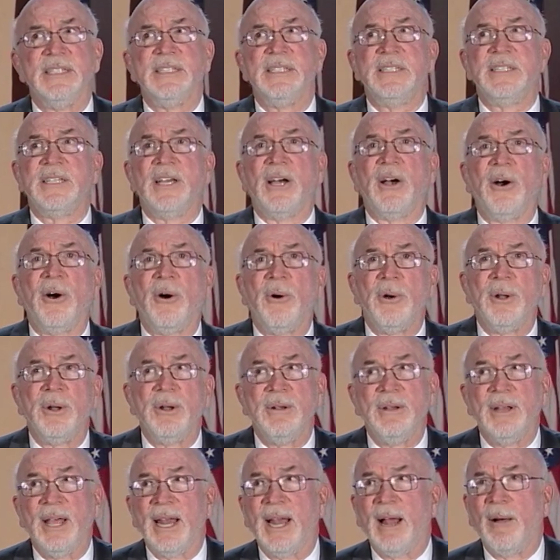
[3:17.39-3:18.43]
So,
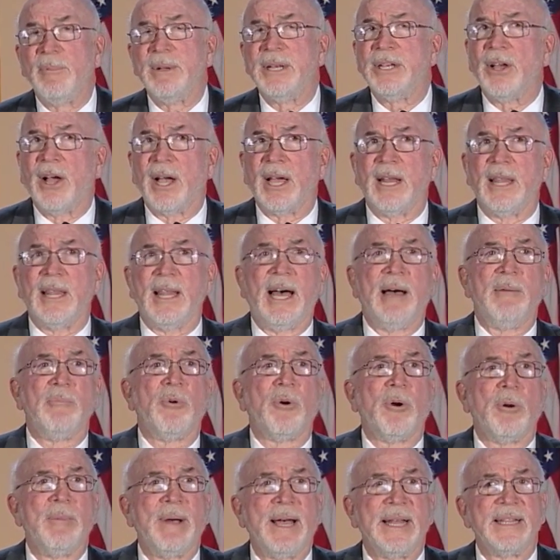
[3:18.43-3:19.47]
and I'll be talking a lot
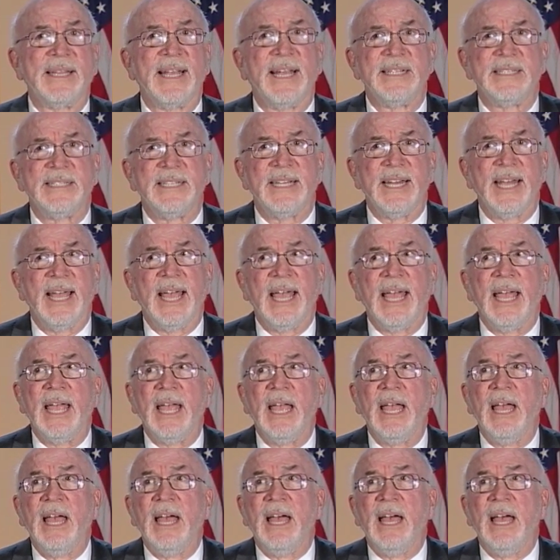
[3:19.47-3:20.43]
more about that today.